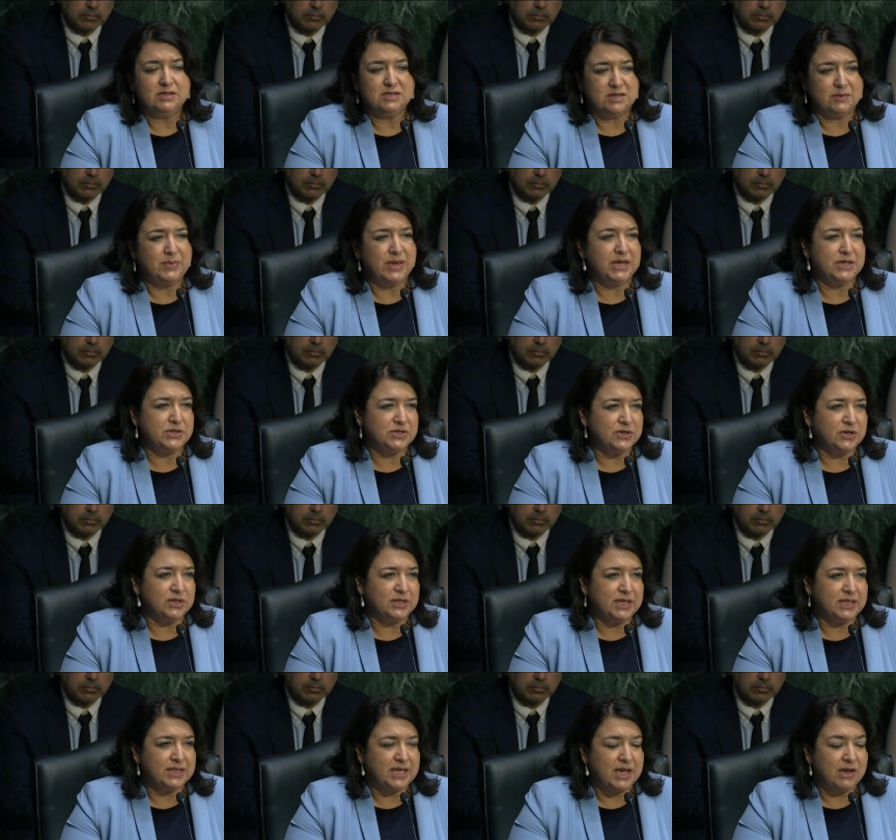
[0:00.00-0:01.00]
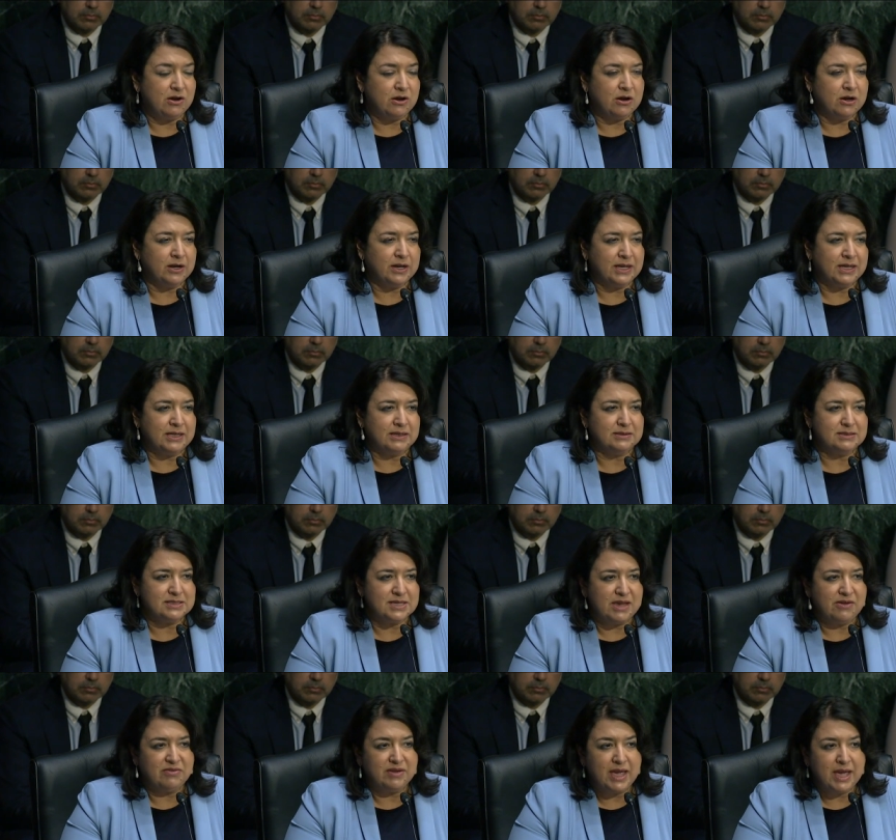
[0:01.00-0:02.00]
to make sure that they are in
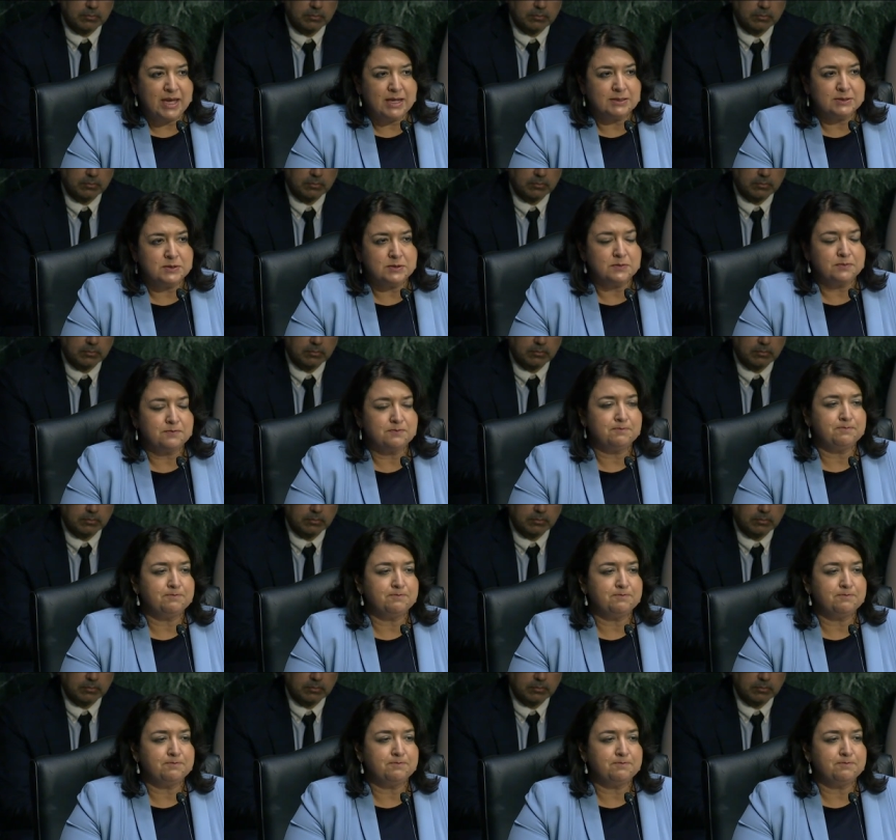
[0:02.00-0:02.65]
safe hands.